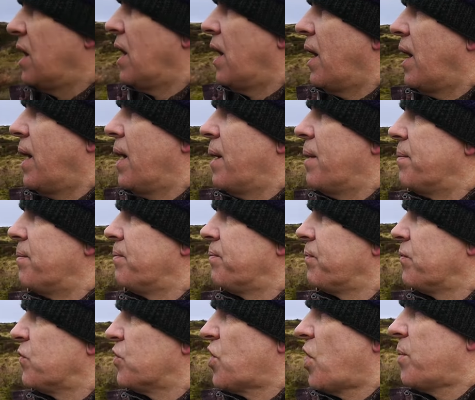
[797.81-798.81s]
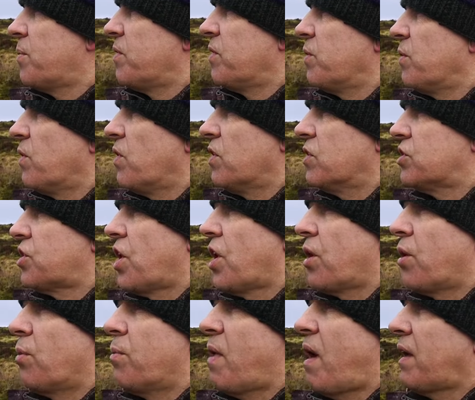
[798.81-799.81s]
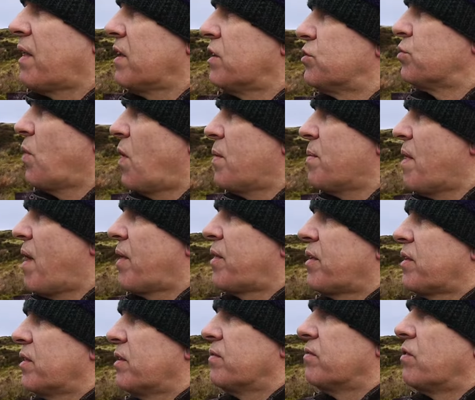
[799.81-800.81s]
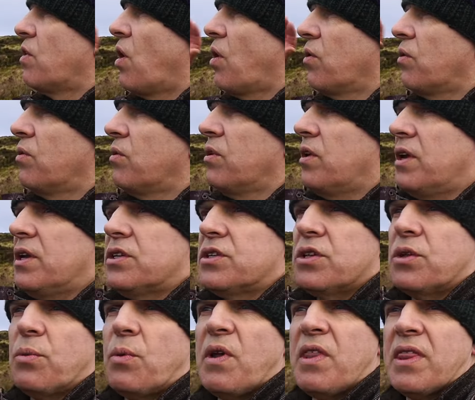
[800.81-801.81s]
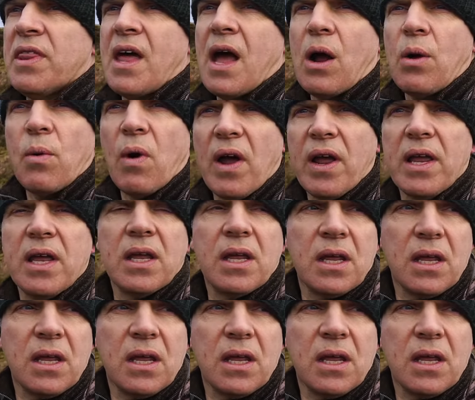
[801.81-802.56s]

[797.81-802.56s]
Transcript: I was hoping they were going to circle back this way, but I think they've gone into the wind that way.